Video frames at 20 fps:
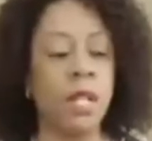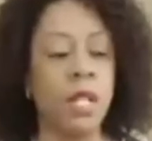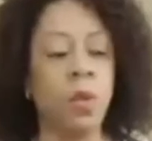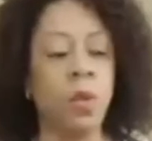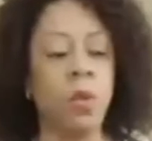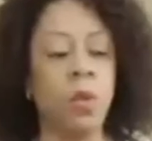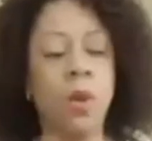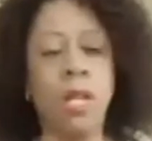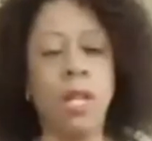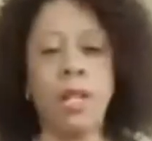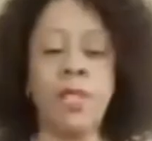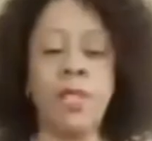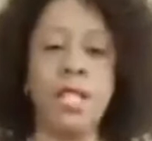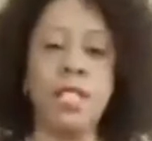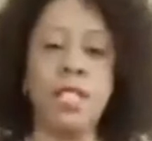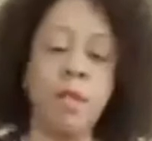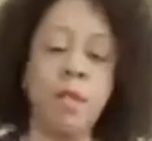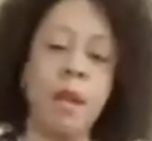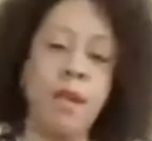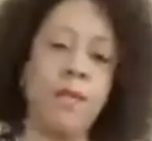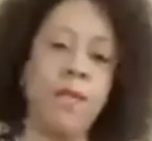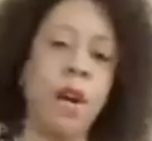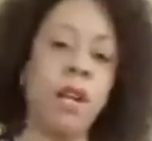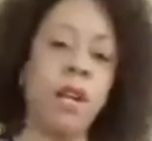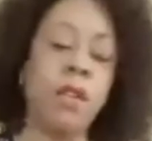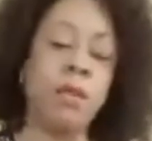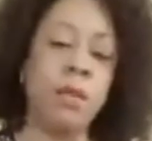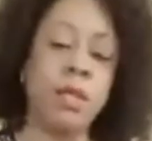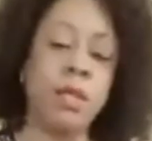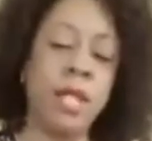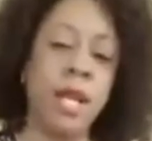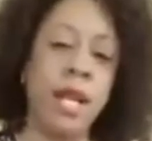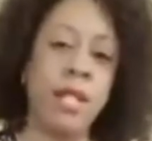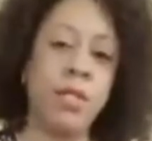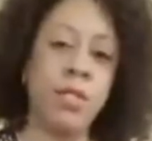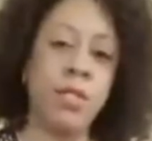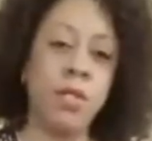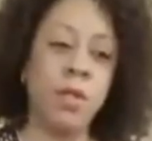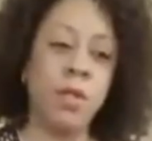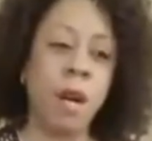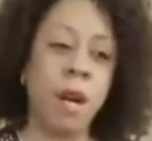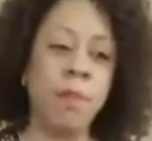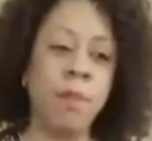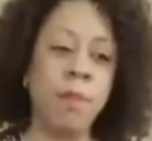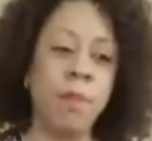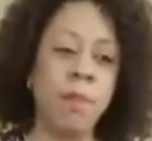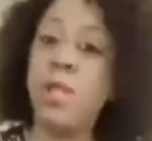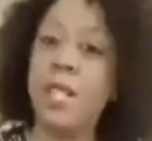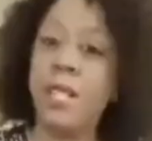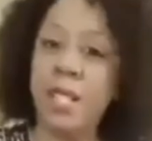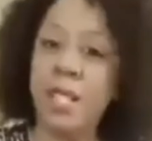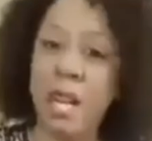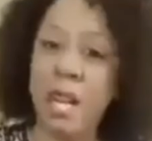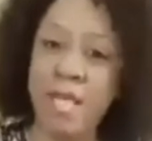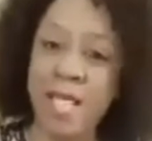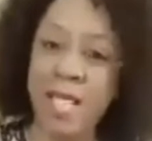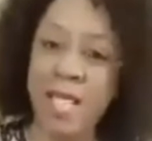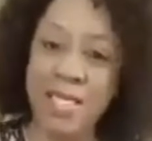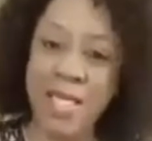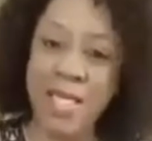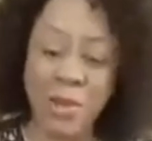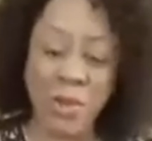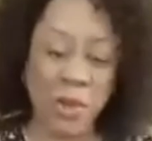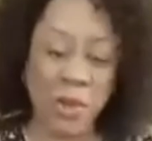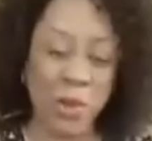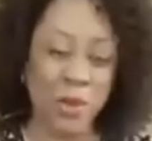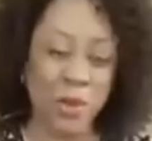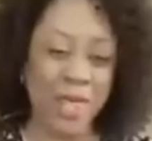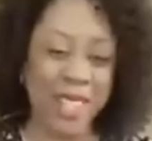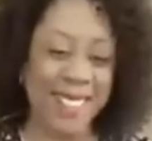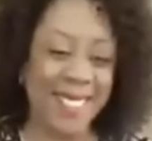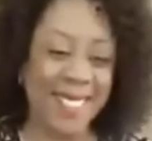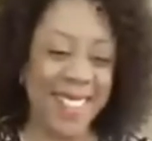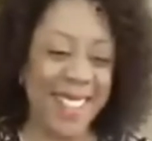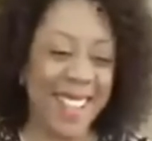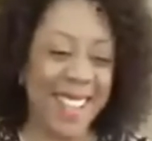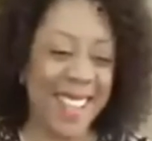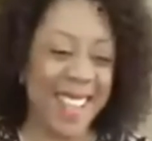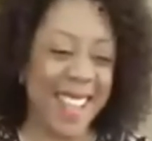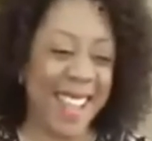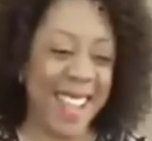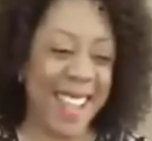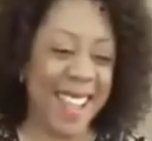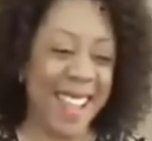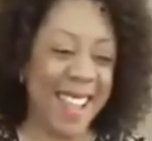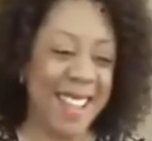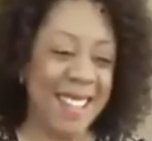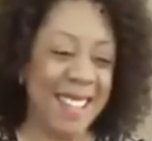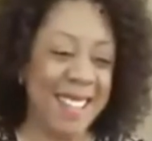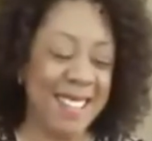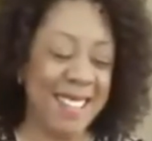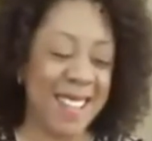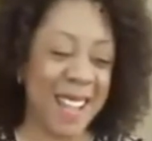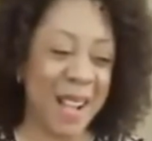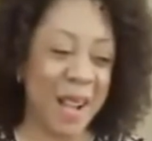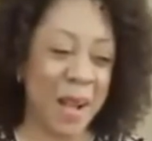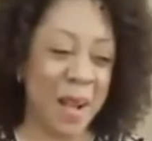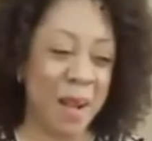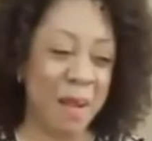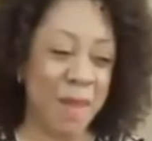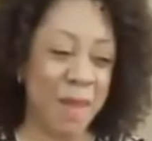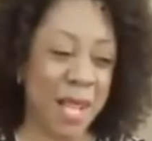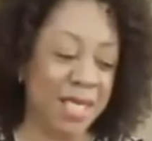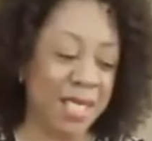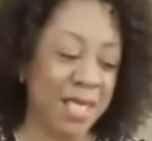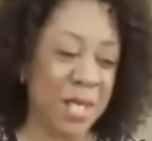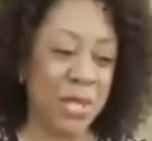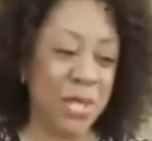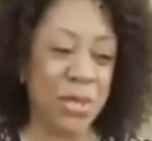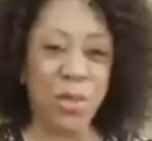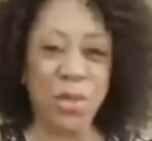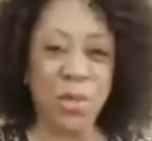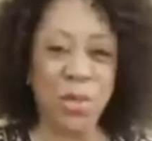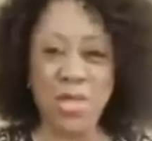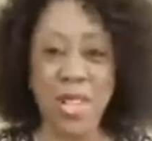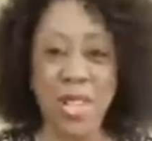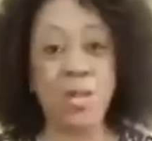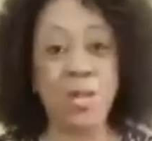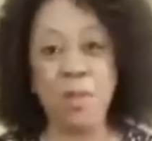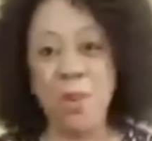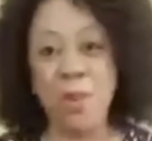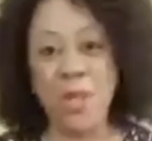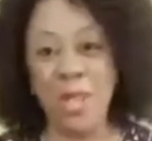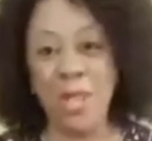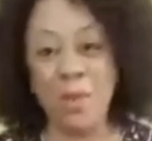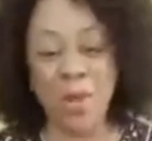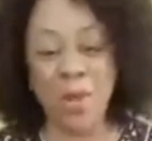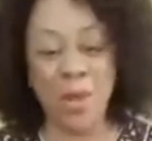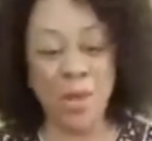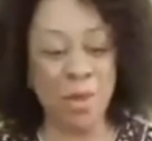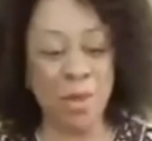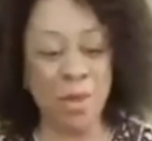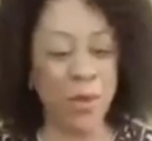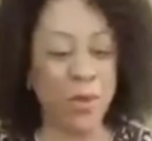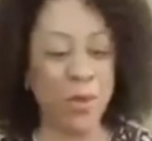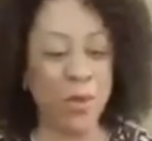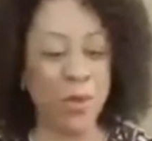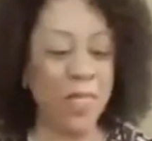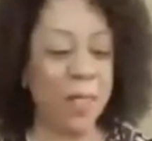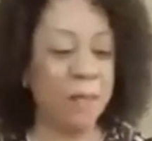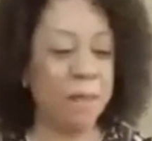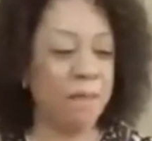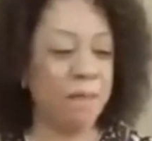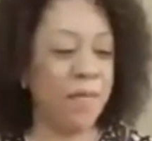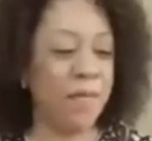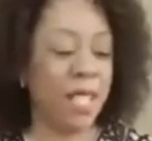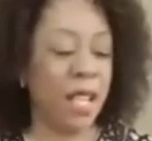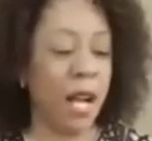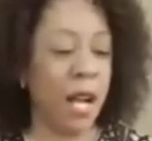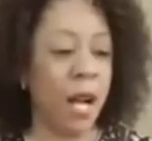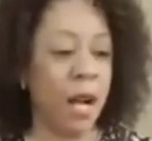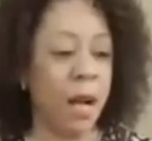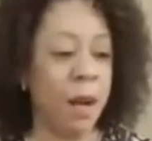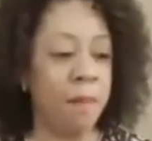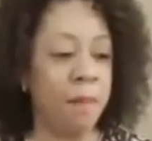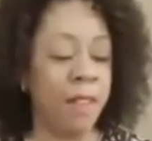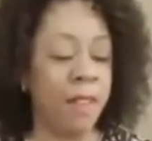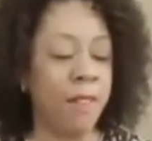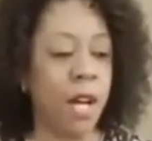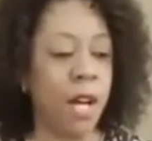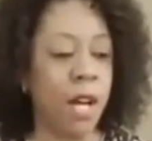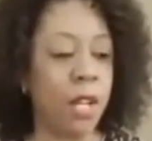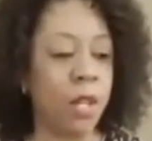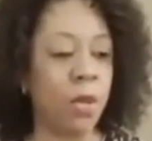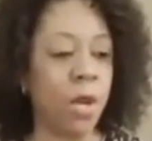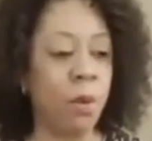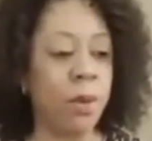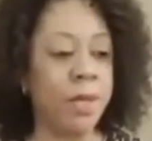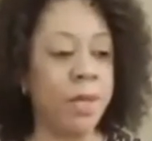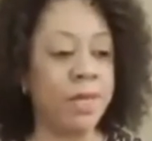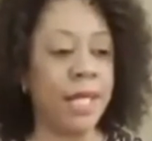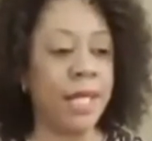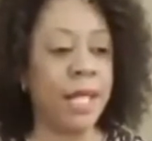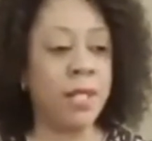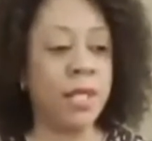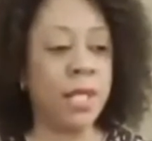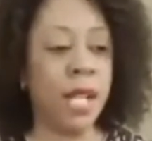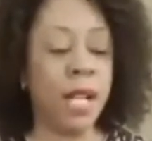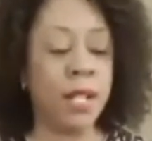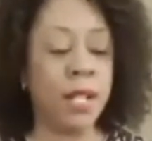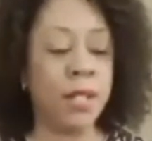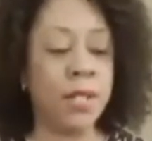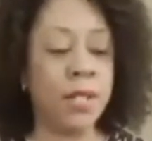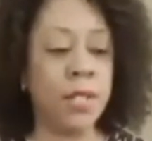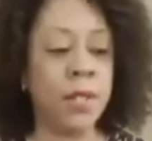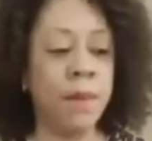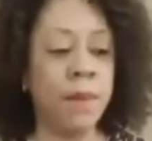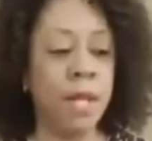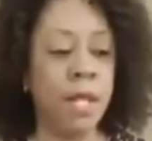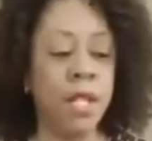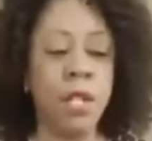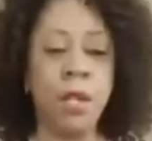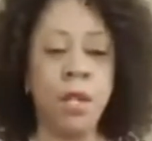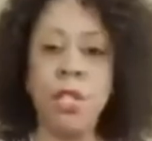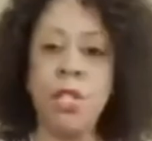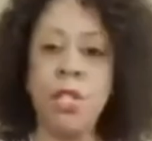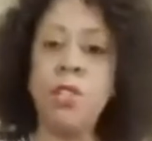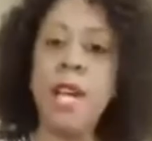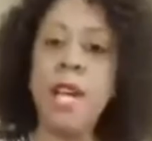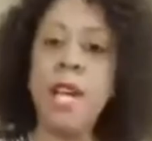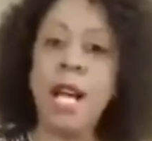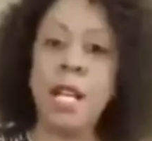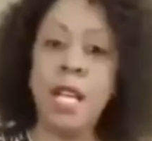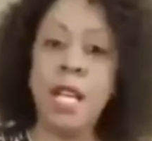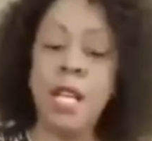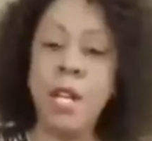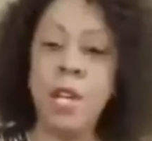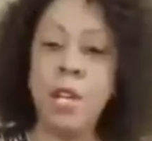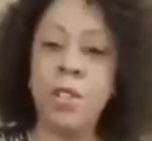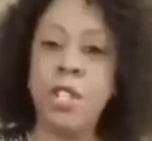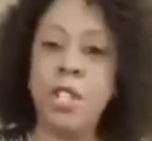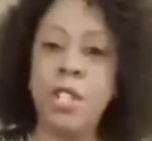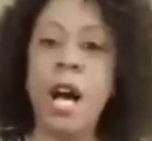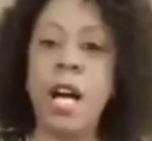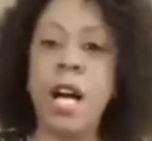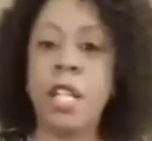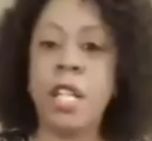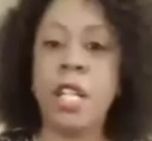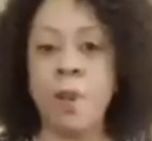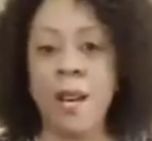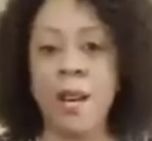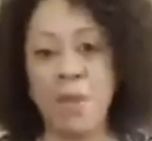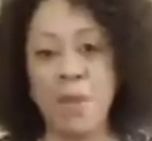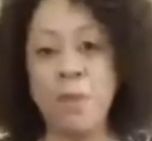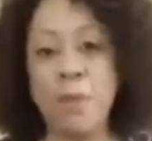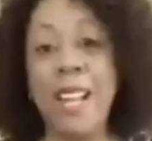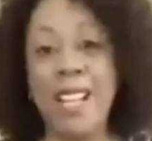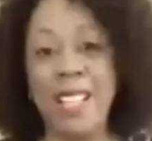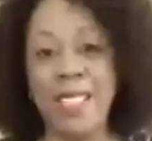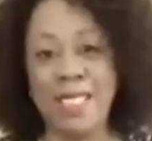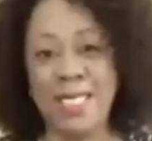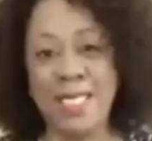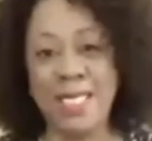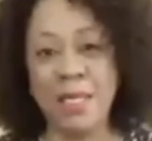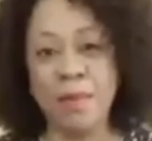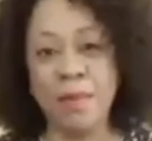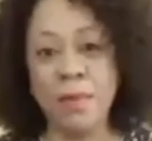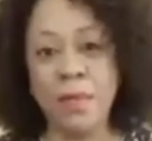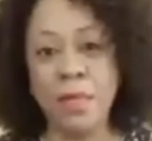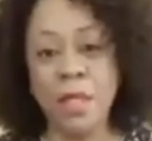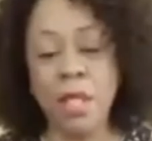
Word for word: You know, one of the things that my father would say to, I'm a twin, I'm an identical twin, and uh, my sister, Dr. Monique Witherspoon, um, my father would always say to us, you know, you're not here to occupy space.